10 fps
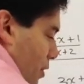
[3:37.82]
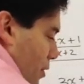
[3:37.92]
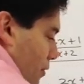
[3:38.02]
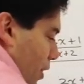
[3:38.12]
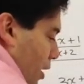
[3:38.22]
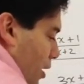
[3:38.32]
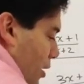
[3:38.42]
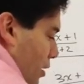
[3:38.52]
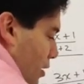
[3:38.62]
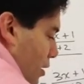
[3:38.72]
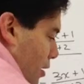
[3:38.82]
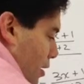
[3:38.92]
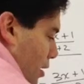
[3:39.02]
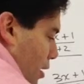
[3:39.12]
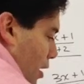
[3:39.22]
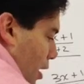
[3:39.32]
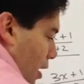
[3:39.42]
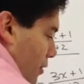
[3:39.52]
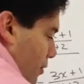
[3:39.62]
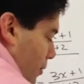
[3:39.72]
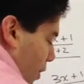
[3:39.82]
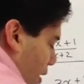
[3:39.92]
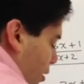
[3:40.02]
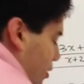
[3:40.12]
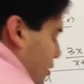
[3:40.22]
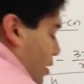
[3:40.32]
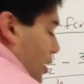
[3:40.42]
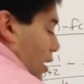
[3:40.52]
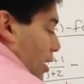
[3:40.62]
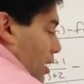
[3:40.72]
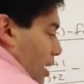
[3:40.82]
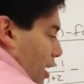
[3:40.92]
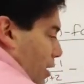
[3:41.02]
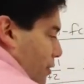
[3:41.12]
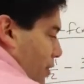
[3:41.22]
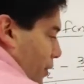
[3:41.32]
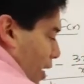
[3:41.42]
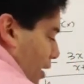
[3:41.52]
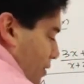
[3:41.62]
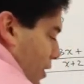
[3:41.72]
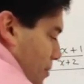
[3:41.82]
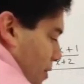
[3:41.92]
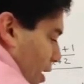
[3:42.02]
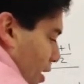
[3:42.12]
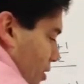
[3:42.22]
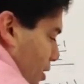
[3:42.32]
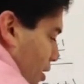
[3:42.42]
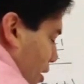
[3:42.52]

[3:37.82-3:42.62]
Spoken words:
3x squared. Negative 3x times h,